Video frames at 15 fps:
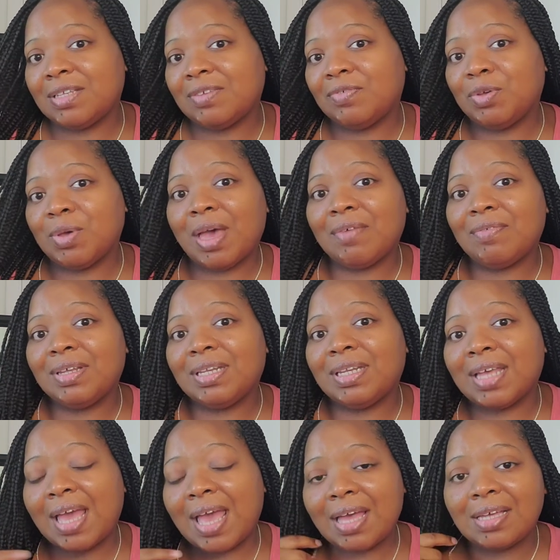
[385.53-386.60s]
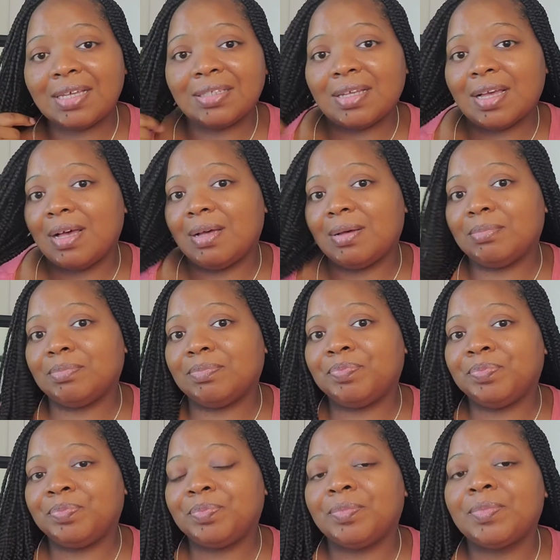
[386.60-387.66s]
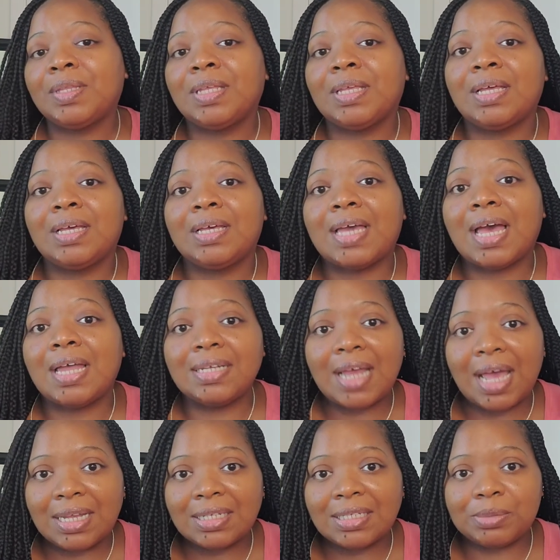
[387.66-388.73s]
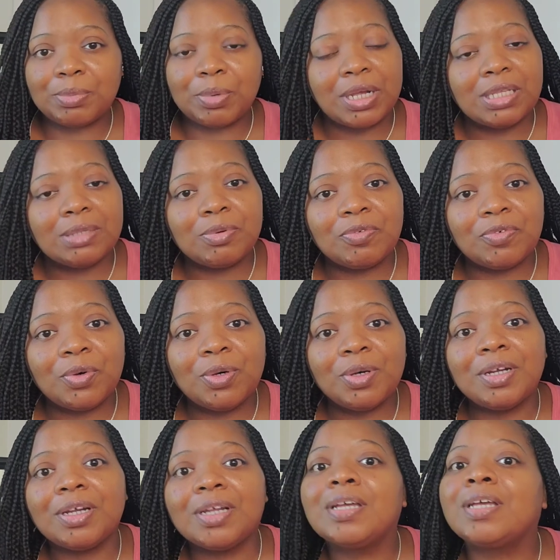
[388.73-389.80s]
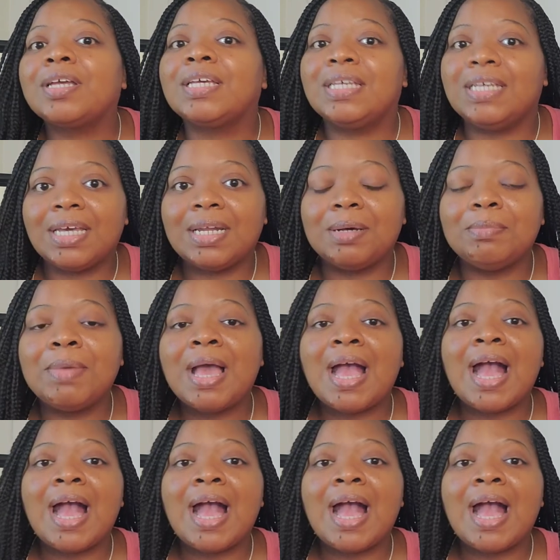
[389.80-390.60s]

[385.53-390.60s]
If you haven't got knotless braids before, get them.